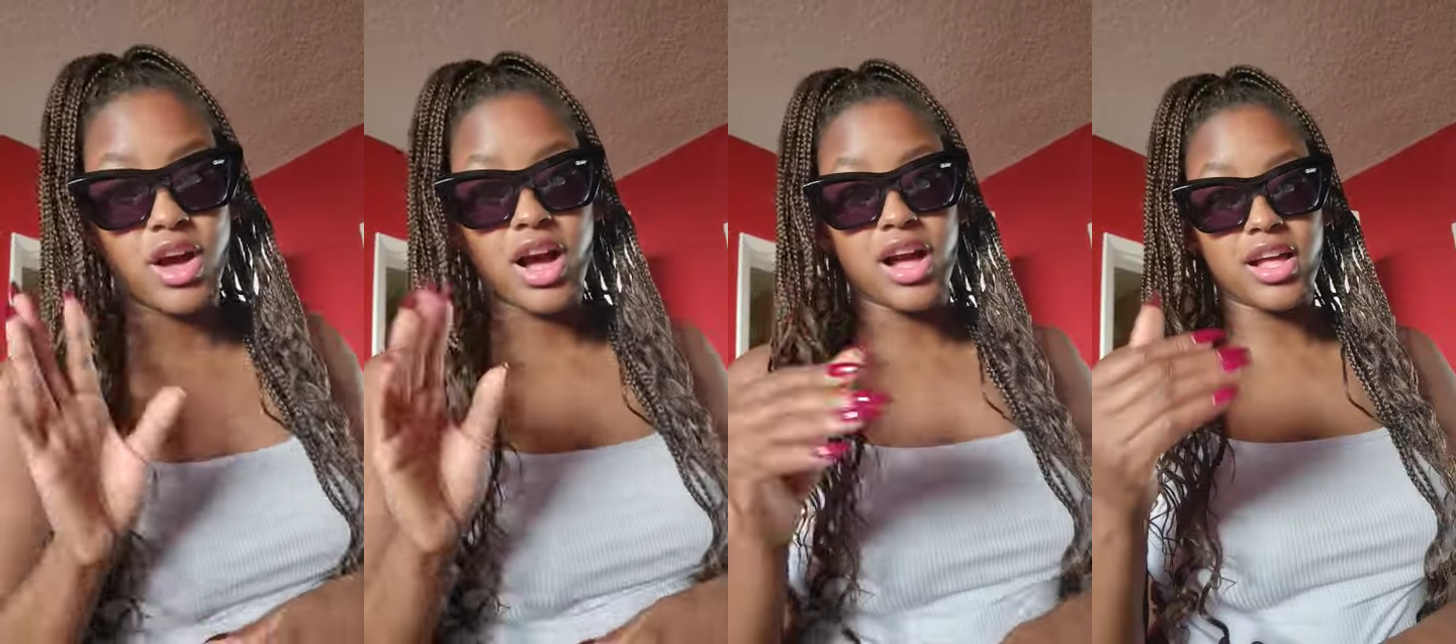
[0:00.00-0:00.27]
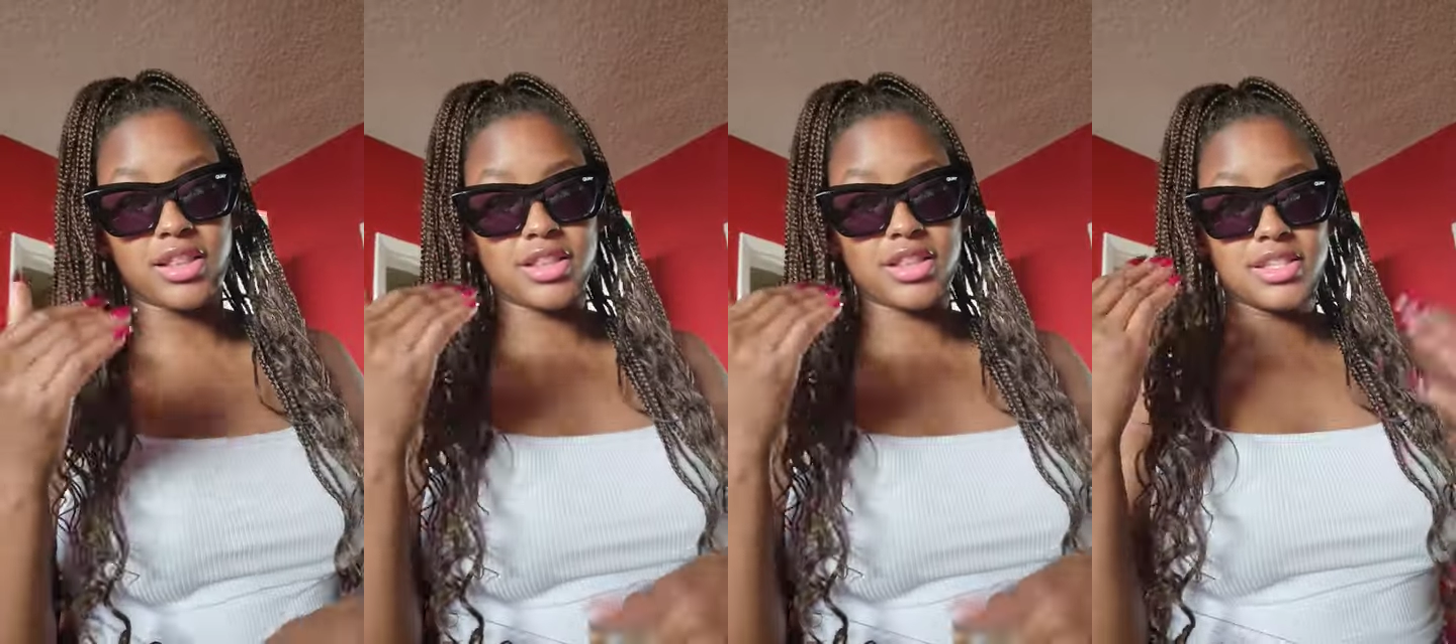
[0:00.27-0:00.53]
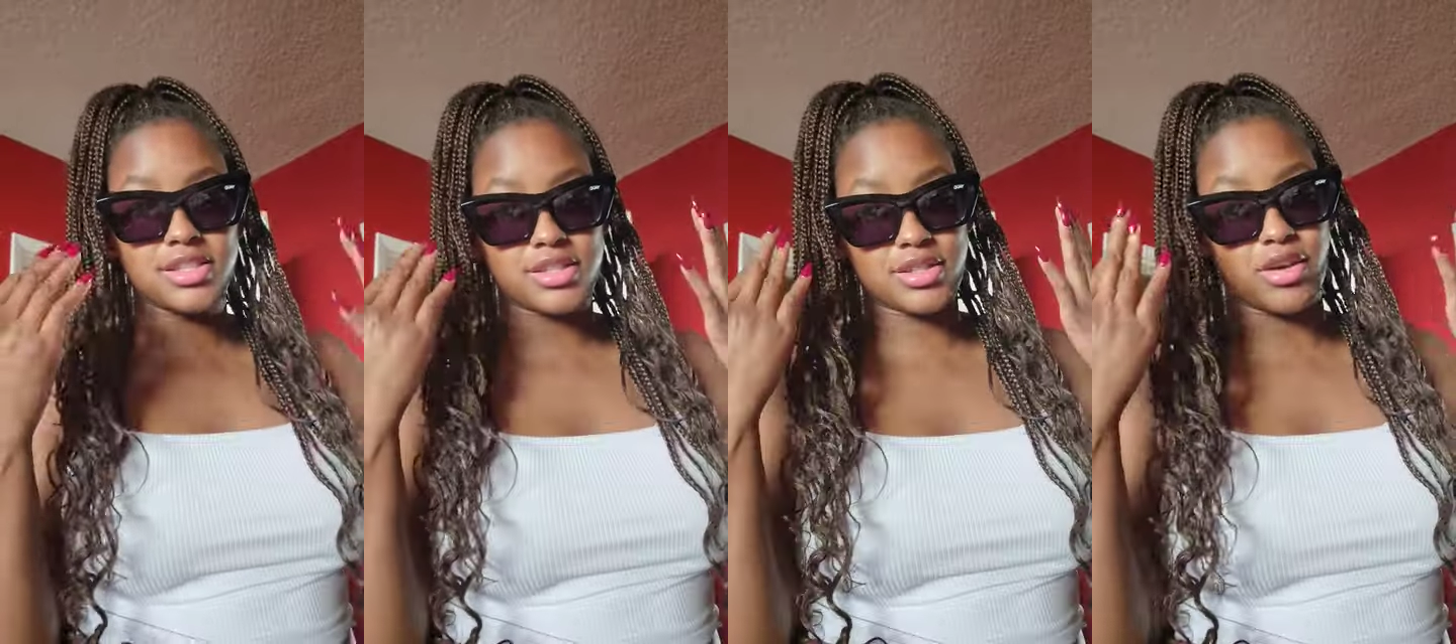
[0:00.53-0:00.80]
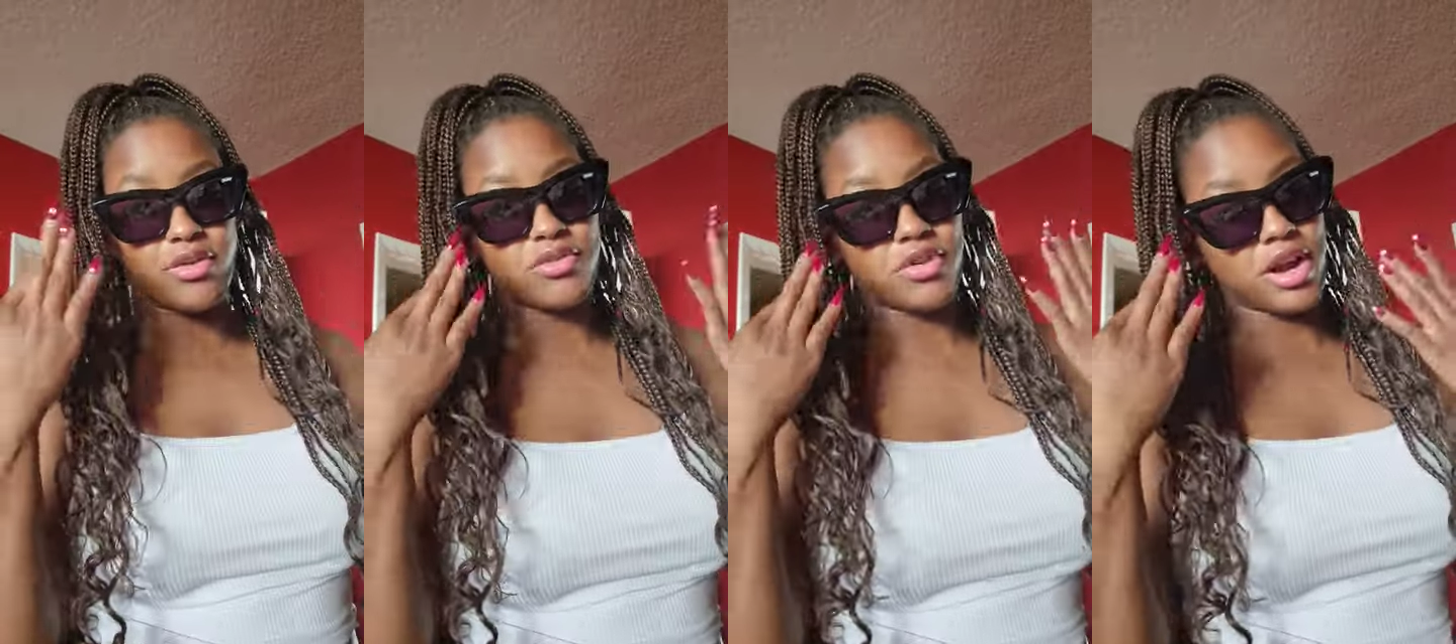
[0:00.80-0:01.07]
Island
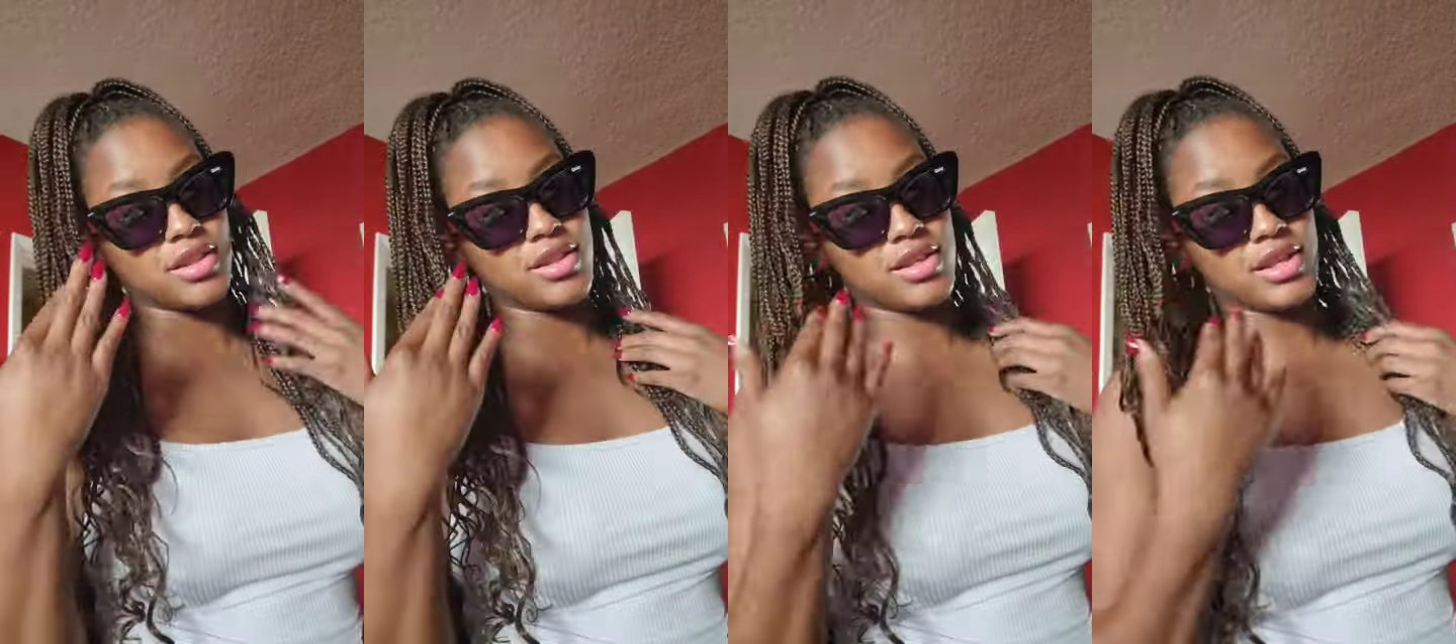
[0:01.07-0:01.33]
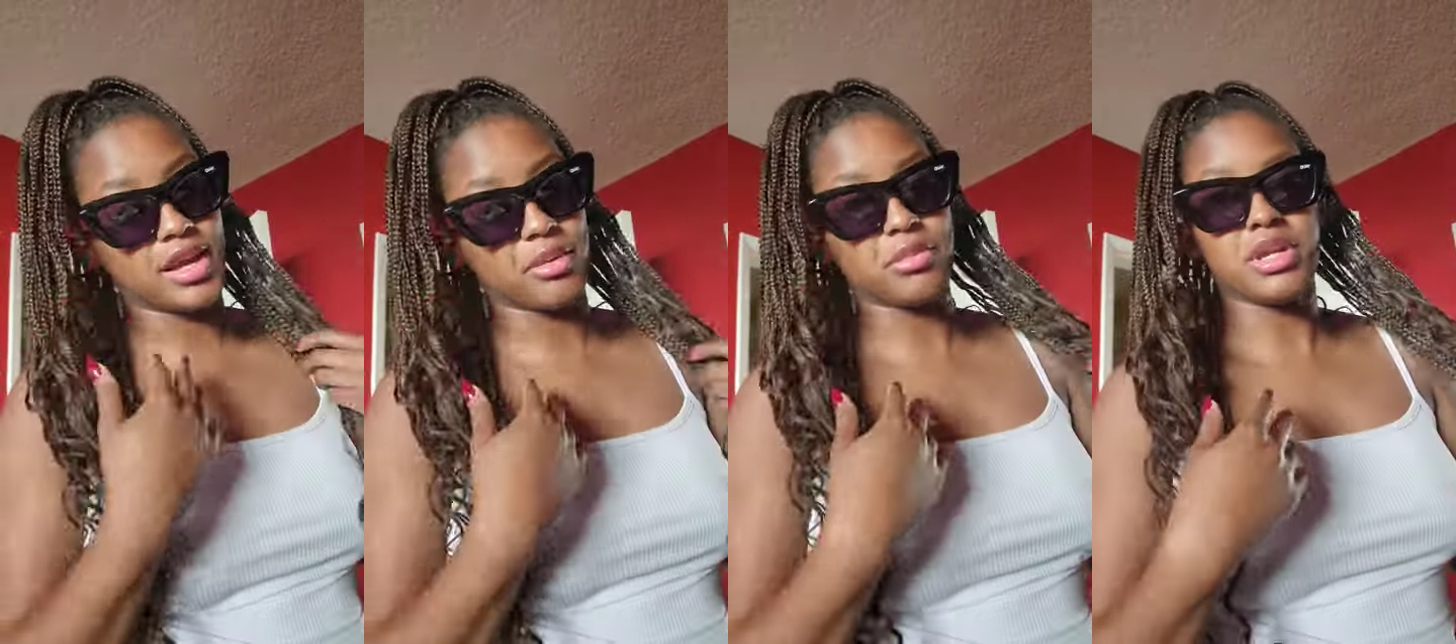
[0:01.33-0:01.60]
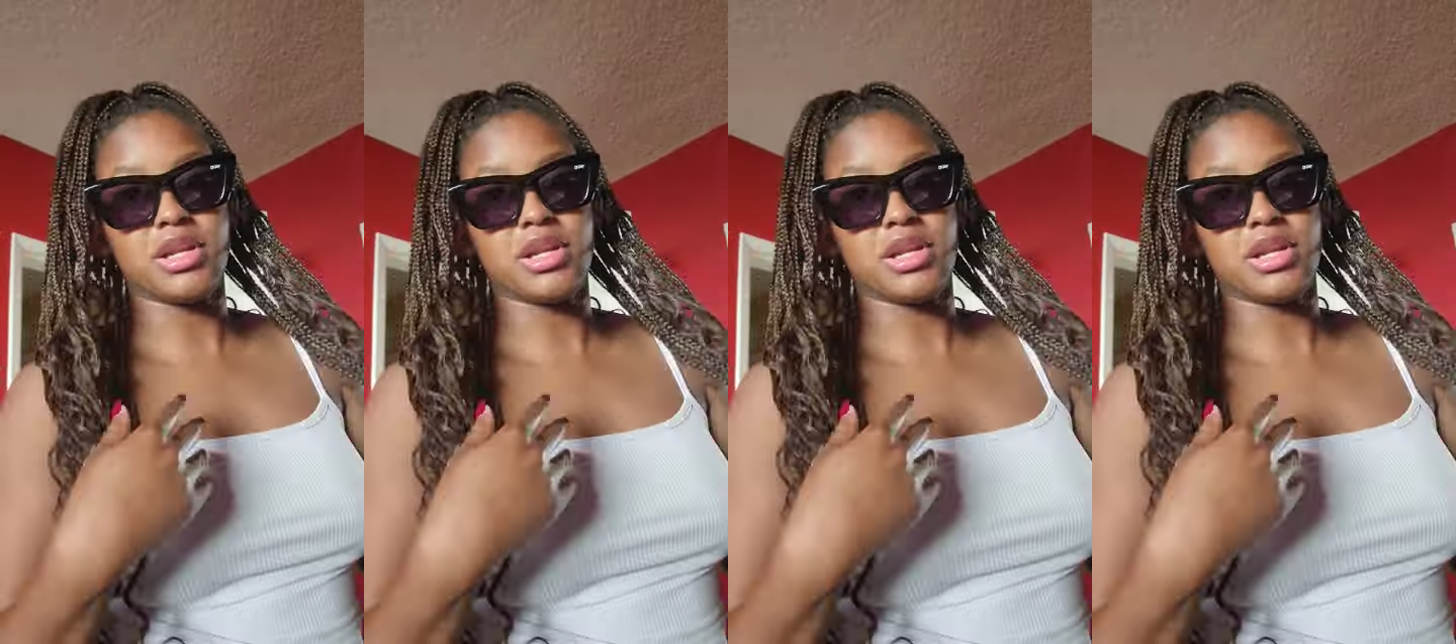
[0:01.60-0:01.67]
to finally get me